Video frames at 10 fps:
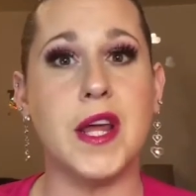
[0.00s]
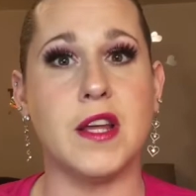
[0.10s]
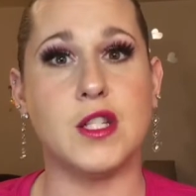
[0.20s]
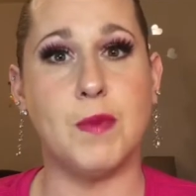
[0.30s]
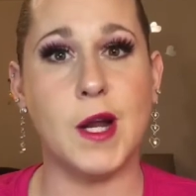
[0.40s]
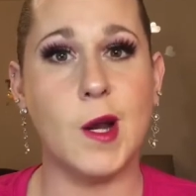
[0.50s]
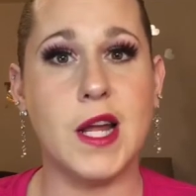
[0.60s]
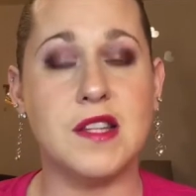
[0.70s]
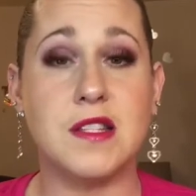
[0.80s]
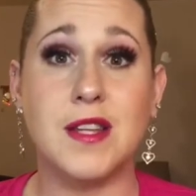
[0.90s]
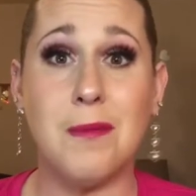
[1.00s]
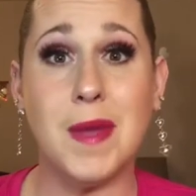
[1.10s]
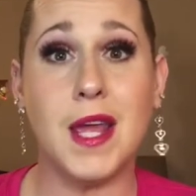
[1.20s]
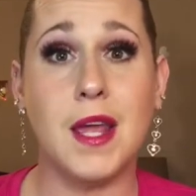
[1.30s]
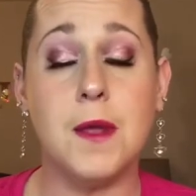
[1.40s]
experience to
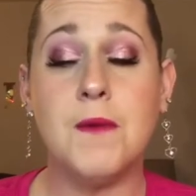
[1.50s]
me,